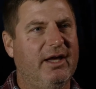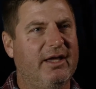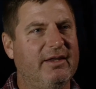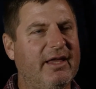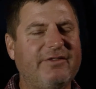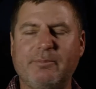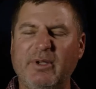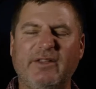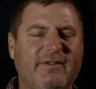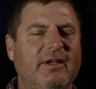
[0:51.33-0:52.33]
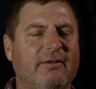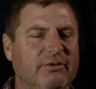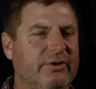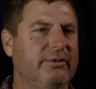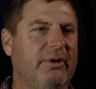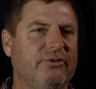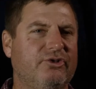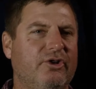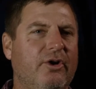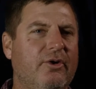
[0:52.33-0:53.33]
And that's the biggest thing I've learned about
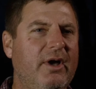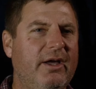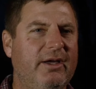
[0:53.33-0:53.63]
Joe.